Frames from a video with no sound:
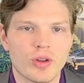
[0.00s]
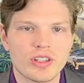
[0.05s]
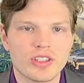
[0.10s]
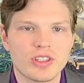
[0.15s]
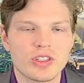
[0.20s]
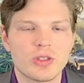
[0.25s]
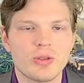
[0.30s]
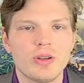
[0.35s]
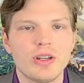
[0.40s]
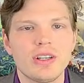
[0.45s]

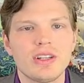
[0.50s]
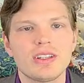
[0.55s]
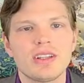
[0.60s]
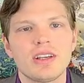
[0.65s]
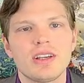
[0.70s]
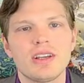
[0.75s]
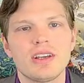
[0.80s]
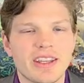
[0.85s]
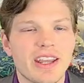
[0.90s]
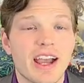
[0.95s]
bonus to it.
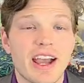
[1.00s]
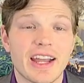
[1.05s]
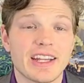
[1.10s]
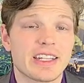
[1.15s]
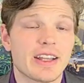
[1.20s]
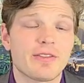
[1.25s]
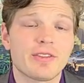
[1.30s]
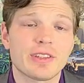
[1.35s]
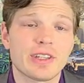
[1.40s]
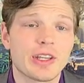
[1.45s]
And yeah, I
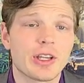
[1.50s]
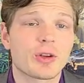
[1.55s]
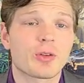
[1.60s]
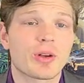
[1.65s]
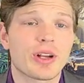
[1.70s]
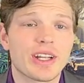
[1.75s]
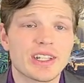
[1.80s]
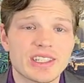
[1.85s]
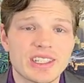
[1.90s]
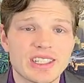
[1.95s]
definitely
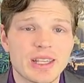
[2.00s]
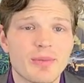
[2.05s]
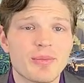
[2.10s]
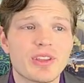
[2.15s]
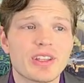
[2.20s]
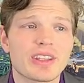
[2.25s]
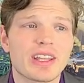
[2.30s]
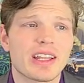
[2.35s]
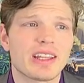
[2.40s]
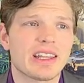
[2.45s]
agree. It's
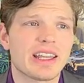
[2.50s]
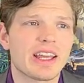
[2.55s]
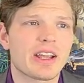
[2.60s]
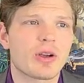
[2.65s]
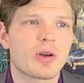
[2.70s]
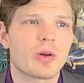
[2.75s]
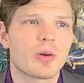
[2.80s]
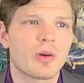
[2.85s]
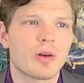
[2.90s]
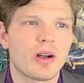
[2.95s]
something that
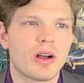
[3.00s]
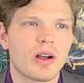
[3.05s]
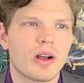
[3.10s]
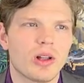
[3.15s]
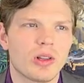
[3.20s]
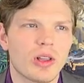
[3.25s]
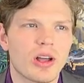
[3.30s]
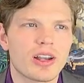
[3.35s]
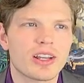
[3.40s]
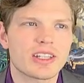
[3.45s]
Lego,
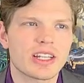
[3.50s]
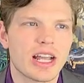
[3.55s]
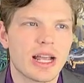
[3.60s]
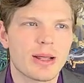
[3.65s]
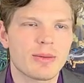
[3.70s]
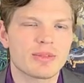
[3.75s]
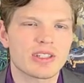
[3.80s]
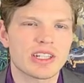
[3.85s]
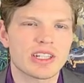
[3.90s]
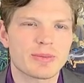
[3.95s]
a lot of
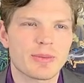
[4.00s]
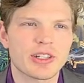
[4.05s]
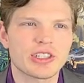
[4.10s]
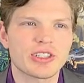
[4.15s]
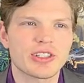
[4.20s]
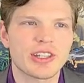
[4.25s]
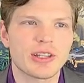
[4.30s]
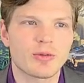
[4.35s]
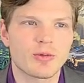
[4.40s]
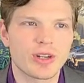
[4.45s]
times,
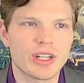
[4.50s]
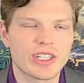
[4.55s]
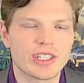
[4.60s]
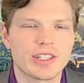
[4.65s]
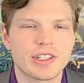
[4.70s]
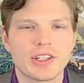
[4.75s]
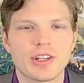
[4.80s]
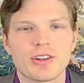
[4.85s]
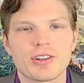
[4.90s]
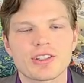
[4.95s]
especially in
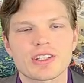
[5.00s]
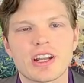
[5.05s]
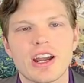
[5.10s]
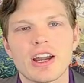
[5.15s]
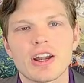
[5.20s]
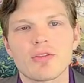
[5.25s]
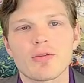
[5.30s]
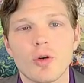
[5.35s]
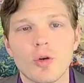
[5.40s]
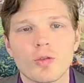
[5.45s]
recent years,
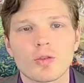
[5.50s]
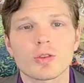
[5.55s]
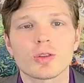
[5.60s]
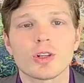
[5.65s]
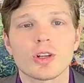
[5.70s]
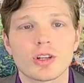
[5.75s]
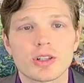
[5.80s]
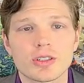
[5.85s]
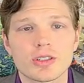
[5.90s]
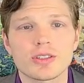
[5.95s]
kind of
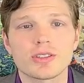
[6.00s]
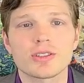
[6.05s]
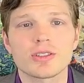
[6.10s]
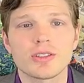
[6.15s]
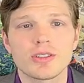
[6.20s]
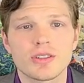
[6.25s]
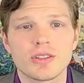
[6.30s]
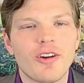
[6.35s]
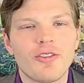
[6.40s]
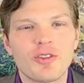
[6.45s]
overlooks.
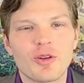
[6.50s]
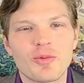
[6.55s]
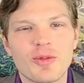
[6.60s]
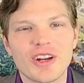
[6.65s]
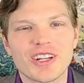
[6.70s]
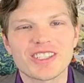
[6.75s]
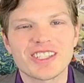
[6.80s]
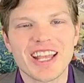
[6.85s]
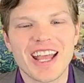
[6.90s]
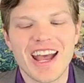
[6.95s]

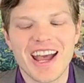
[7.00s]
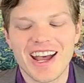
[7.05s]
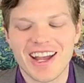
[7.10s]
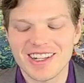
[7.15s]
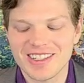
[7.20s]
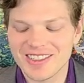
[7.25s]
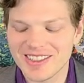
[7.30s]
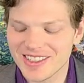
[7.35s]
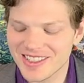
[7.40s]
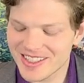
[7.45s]
Alphabricks
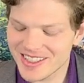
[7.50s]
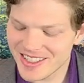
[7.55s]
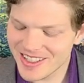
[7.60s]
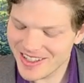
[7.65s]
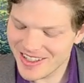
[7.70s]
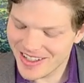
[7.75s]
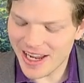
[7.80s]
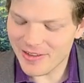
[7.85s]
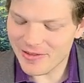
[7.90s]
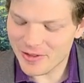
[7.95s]
asks,
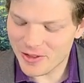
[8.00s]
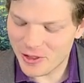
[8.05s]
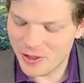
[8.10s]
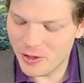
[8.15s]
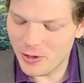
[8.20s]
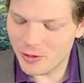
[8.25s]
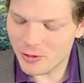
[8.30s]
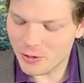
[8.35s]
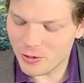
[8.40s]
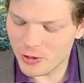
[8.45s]
I have
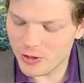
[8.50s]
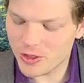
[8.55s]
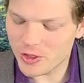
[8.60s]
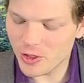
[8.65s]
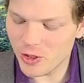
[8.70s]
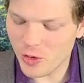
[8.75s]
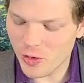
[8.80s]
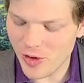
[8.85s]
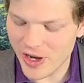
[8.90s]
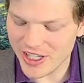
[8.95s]
two
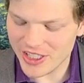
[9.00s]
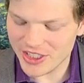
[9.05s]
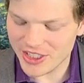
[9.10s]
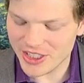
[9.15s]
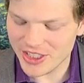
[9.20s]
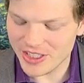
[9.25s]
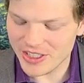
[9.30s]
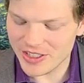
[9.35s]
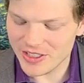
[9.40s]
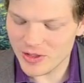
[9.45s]
crucial
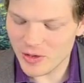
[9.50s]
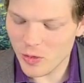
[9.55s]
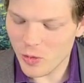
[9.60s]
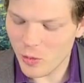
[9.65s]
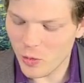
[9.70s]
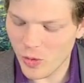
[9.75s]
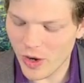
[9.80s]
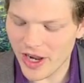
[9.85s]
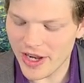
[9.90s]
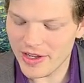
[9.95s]
questions.
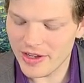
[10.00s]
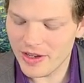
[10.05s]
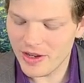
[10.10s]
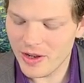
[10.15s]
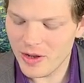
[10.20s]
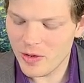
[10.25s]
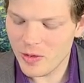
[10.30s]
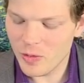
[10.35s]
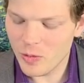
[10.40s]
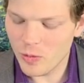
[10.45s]

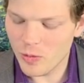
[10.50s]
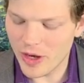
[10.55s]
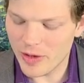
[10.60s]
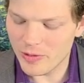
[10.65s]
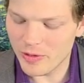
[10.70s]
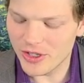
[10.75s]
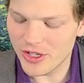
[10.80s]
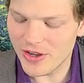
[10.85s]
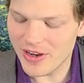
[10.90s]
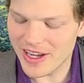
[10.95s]
One,
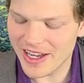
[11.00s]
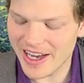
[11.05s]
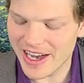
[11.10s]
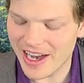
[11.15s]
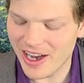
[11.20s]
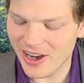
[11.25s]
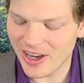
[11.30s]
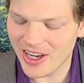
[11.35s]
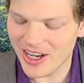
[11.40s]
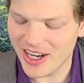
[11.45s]
when will you get a
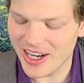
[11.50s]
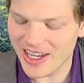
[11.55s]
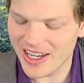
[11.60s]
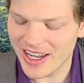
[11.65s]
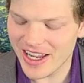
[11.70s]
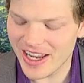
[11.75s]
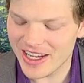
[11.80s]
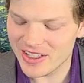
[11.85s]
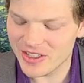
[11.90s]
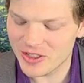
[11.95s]

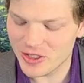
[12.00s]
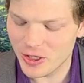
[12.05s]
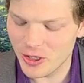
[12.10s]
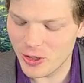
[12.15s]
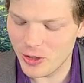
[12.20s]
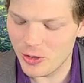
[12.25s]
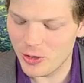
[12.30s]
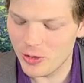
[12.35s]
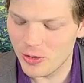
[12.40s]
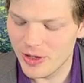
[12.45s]
haircut? And
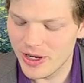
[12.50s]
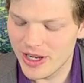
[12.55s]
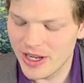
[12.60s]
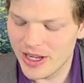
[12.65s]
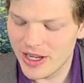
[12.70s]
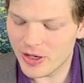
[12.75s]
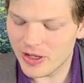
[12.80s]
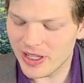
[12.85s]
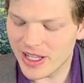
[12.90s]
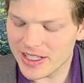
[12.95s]
two,
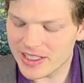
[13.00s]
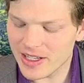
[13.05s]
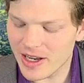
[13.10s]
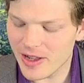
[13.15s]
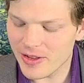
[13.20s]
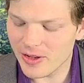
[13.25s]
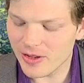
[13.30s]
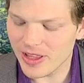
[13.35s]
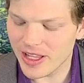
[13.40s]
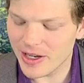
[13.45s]
do you collect
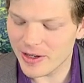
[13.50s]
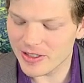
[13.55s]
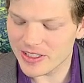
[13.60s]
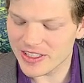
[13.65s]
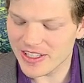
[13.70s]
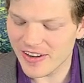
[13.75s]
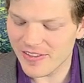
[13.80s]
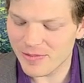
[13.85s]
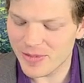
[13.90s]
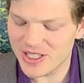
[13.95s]
other Lego
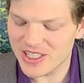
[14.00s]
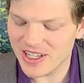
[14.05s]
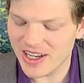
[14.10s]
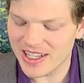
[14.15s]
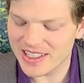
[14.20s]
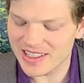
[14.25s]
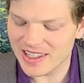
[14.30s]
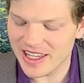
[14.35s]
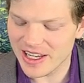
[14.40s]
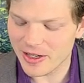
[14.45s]
stuff
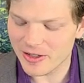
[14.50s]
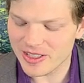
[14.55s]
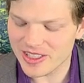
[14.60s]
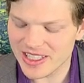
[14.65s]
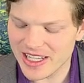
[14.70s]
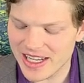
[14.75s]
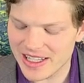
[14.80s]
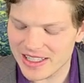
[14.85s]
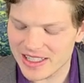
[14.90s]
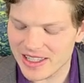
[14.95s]
besides Lego
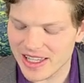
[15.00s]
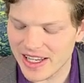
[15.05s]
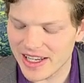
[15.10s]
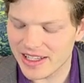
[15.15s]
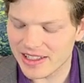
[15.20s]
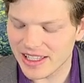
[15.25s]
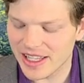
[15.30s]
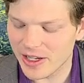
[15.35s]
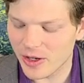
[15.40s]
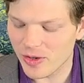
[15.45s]
sets,
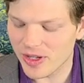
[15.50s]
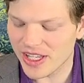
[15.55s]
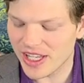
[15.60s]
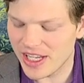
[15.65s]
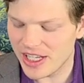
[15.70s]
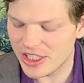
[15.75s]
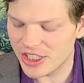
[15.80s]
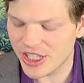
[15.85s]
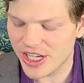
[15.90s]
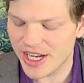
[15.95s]
like Lego
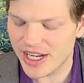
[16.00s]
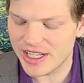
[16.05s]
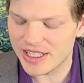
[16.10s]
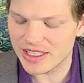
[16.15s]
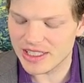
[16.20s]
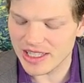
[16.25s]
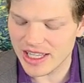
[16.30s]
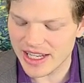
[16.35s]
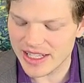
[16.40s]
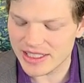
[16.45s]

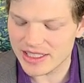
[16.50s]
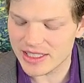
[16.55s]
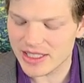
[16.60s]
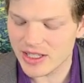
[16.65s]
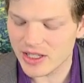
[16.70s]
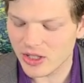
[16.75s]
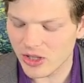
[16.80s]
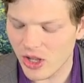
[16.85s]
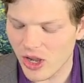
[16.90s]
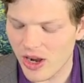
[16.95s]
keychains,
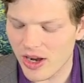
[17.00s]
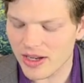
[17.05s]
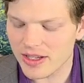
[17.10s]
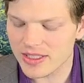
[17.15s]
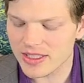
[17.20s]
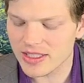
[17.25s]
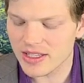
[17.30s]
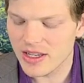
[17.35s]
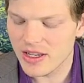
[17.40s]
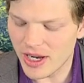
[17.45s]
lights,
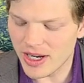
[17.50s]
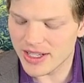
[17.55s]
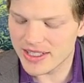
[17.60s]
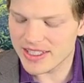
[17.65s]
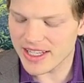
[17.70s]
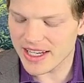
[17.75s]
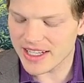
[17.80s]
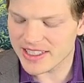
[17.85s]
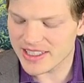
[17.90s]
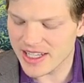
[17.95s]
clocks,
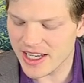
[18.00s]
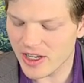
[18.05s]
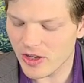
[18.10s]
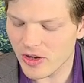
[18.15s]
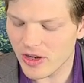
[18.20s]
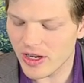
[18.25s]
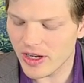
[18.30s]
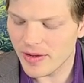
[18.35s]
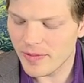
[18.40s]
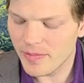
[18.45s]
mugs,
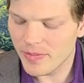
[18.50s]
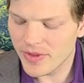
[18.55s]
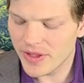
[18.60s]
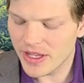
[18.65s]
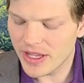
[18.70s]
etc.?